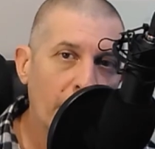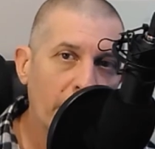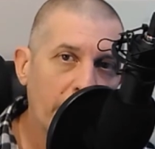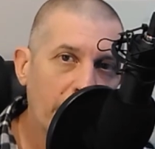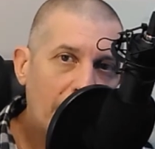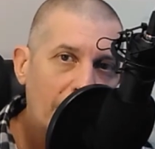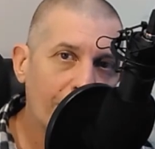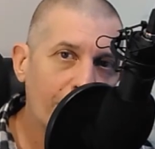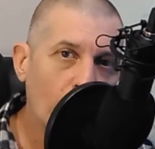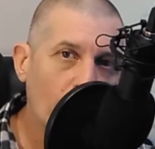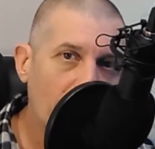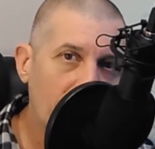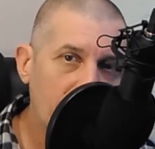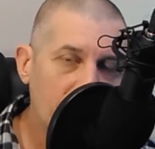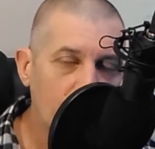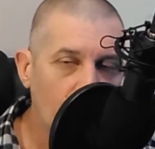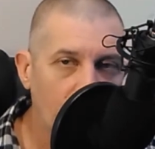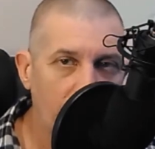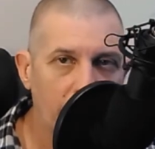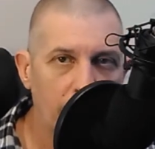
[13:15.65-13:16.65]
that have
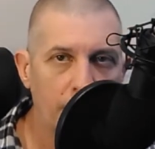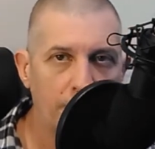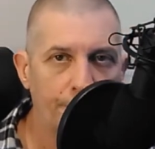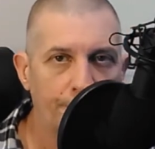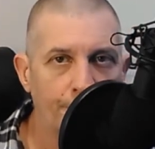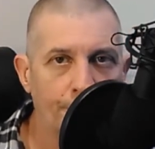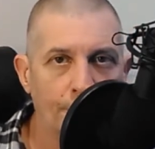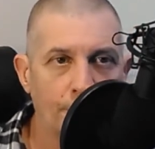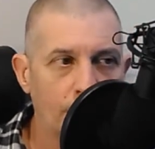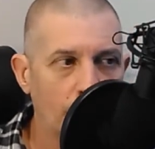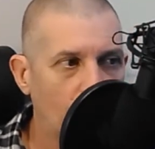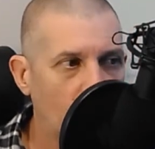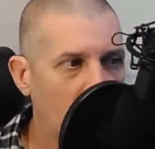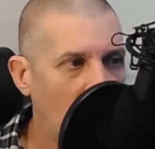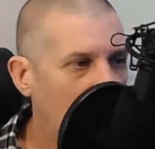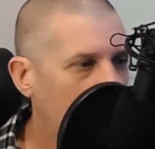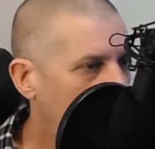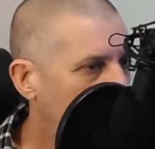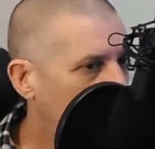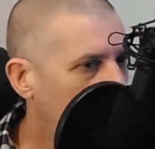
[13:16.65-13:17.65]
graduated.
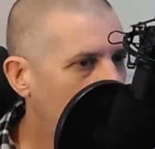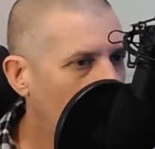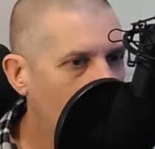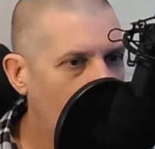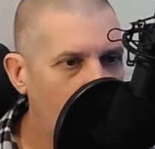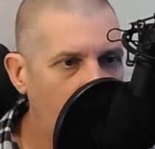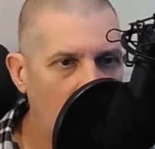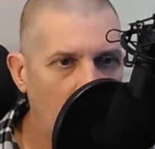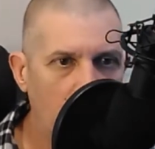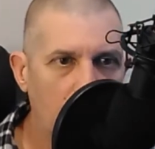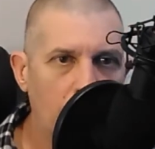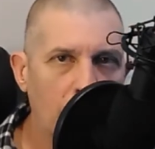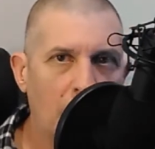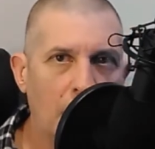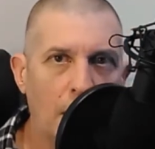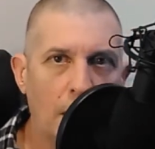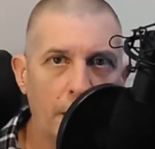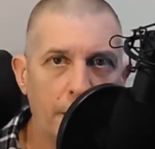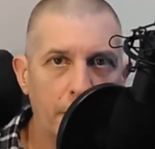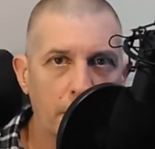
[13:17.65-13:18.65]
That's just the
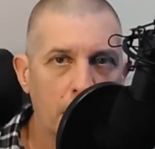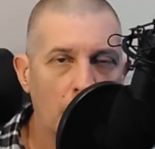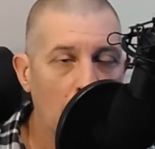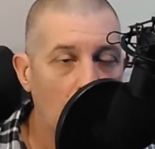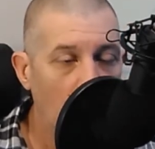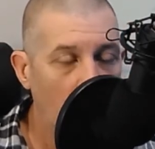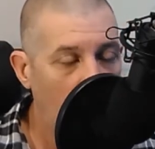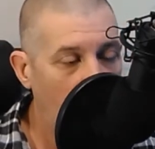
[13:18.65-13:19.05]
bottom line.